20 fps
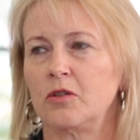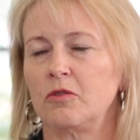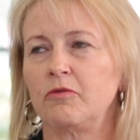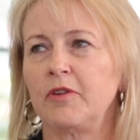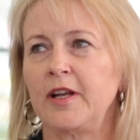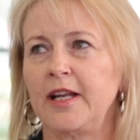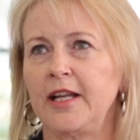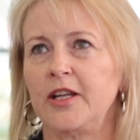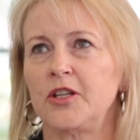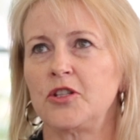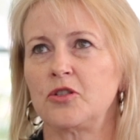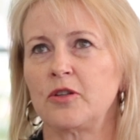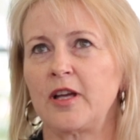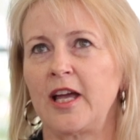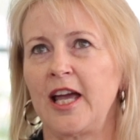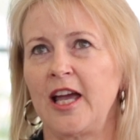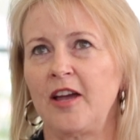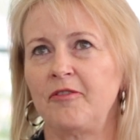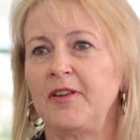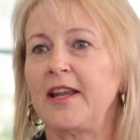really to
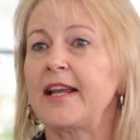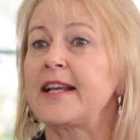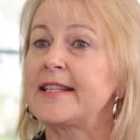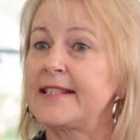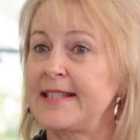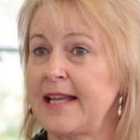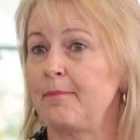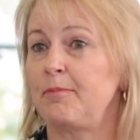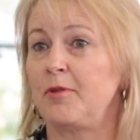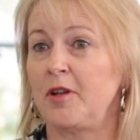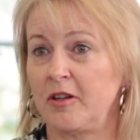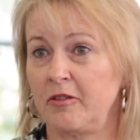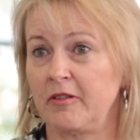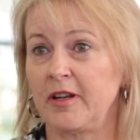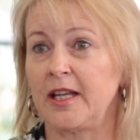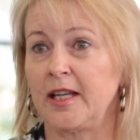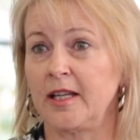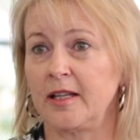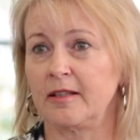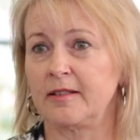have an
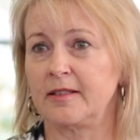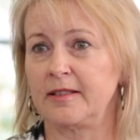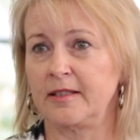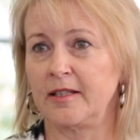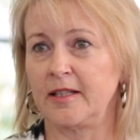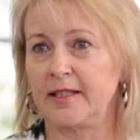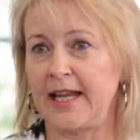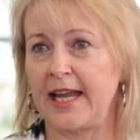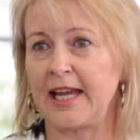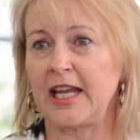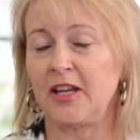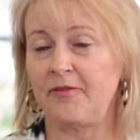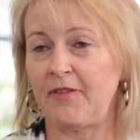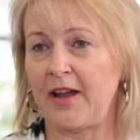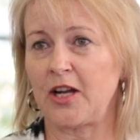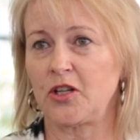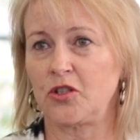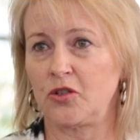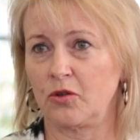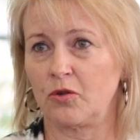exemplary dengue
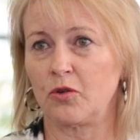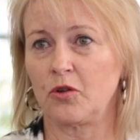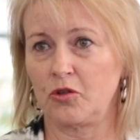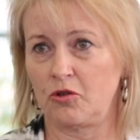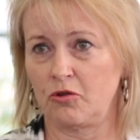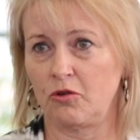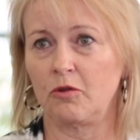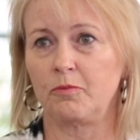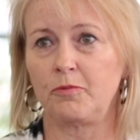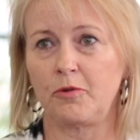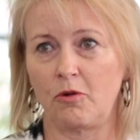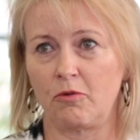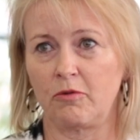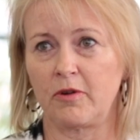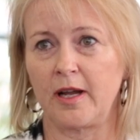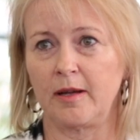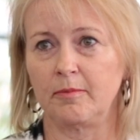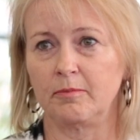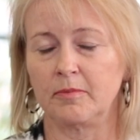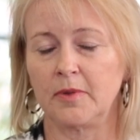vector control
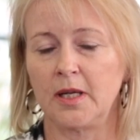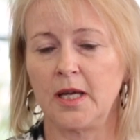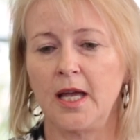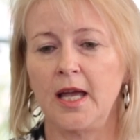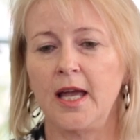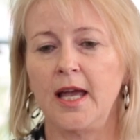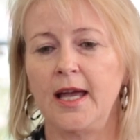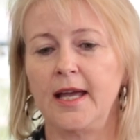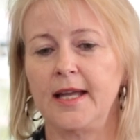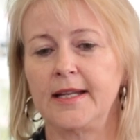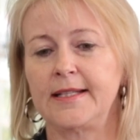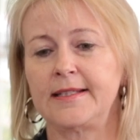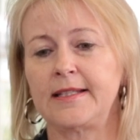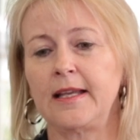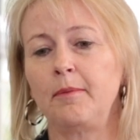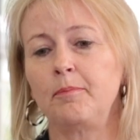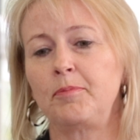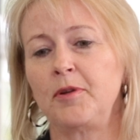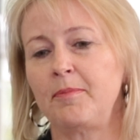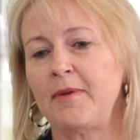program. It's
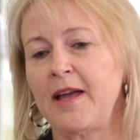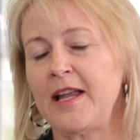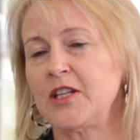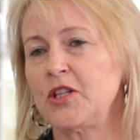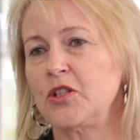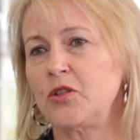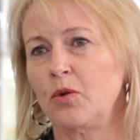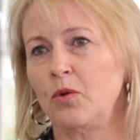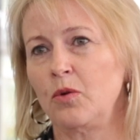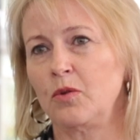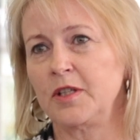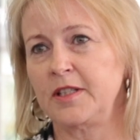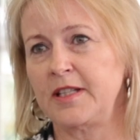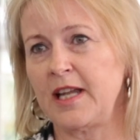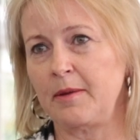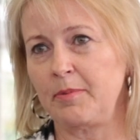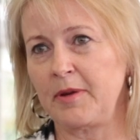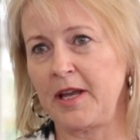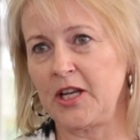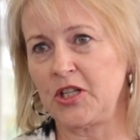implemented all the
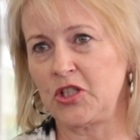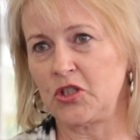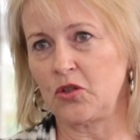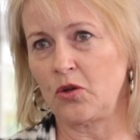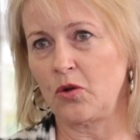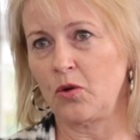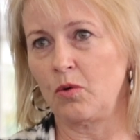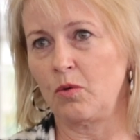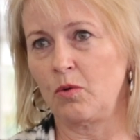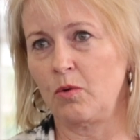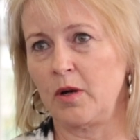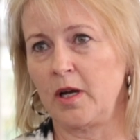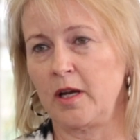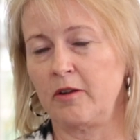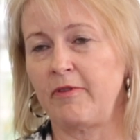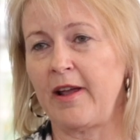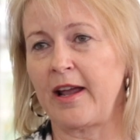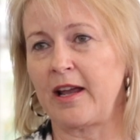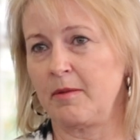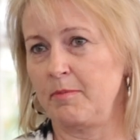WHO
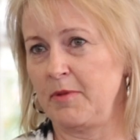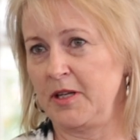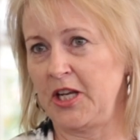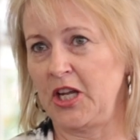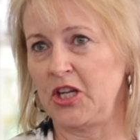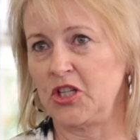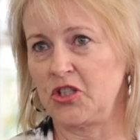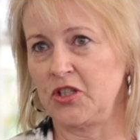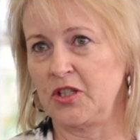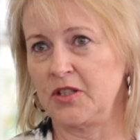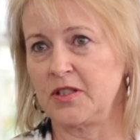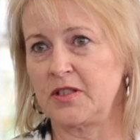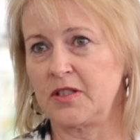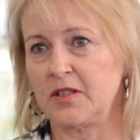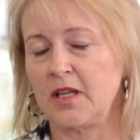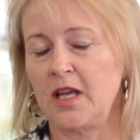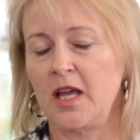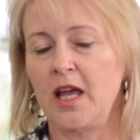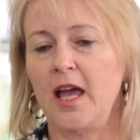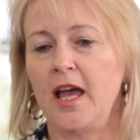
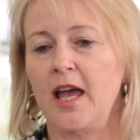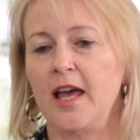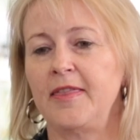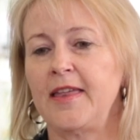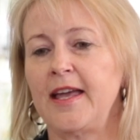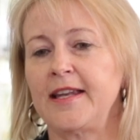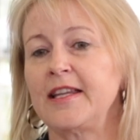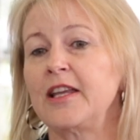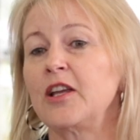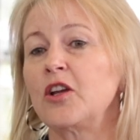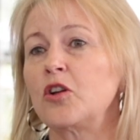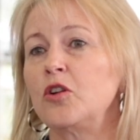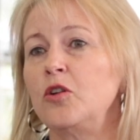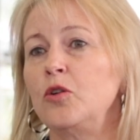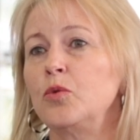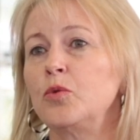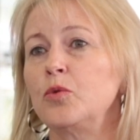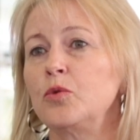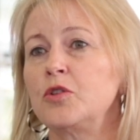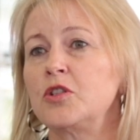recommendations that
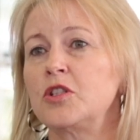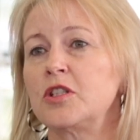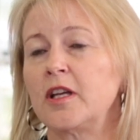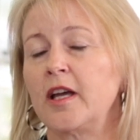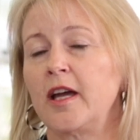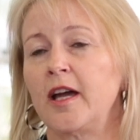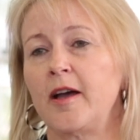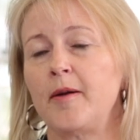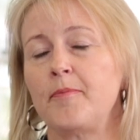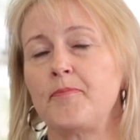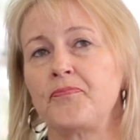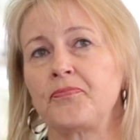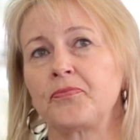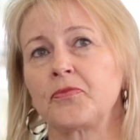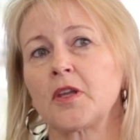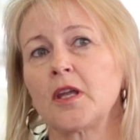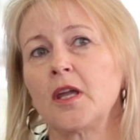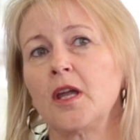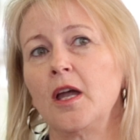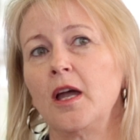include
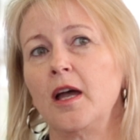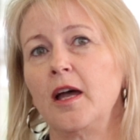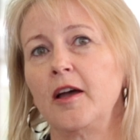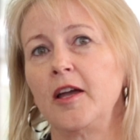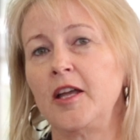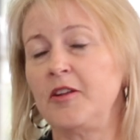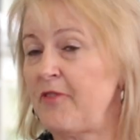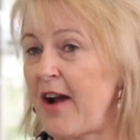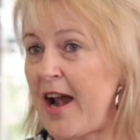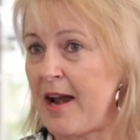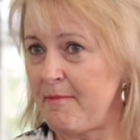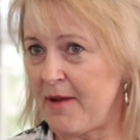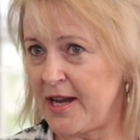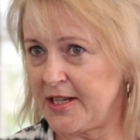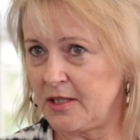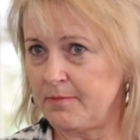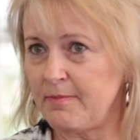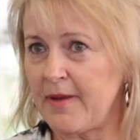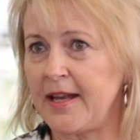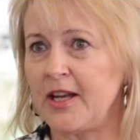
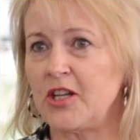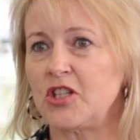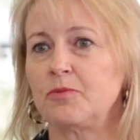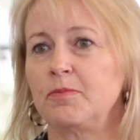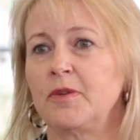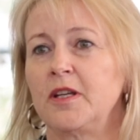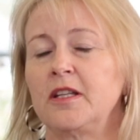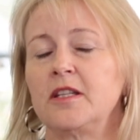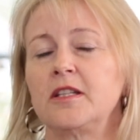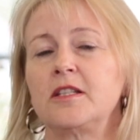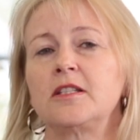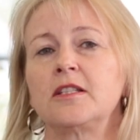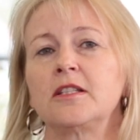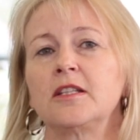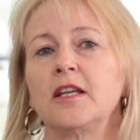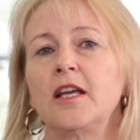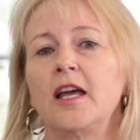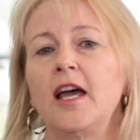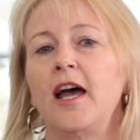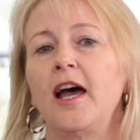environmental management,
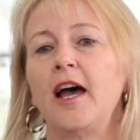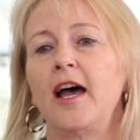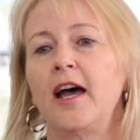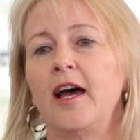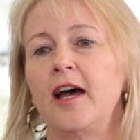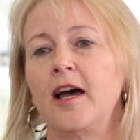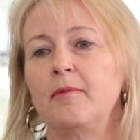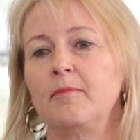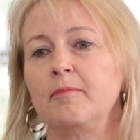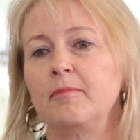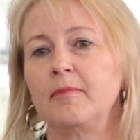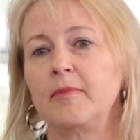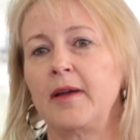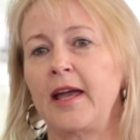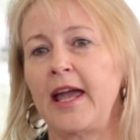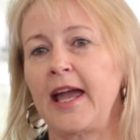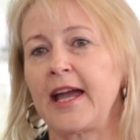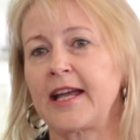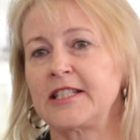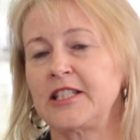
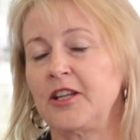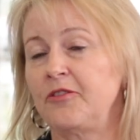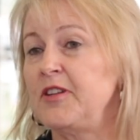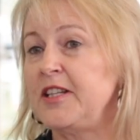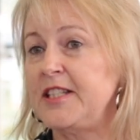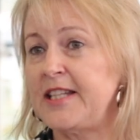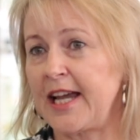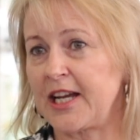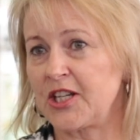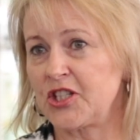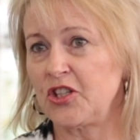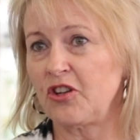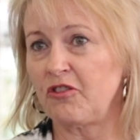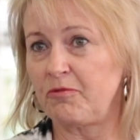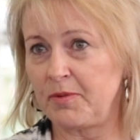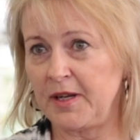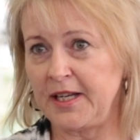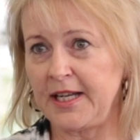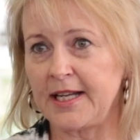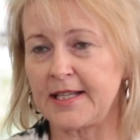active detection
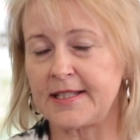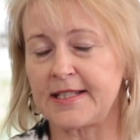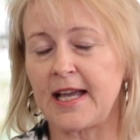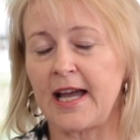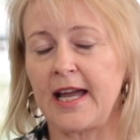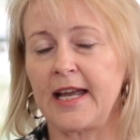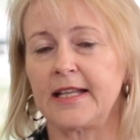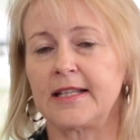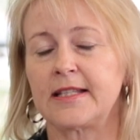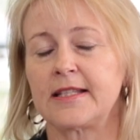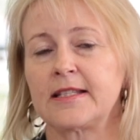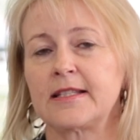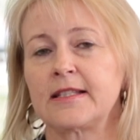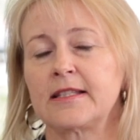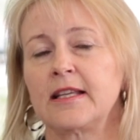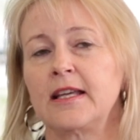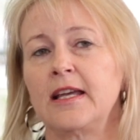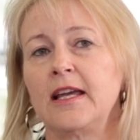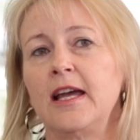of breeding sites,